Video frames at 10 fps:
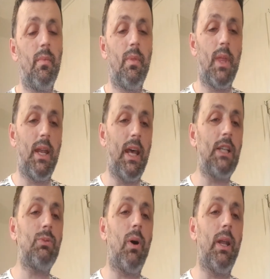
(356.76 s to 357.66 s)
The
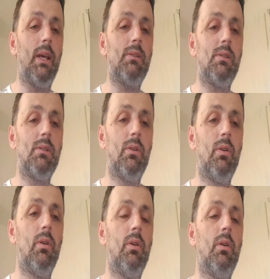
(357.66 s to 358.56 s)
next one is
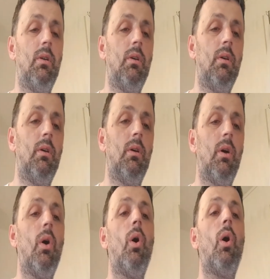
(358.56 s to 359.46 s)

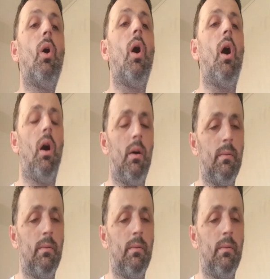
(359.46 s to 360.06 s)
Kha.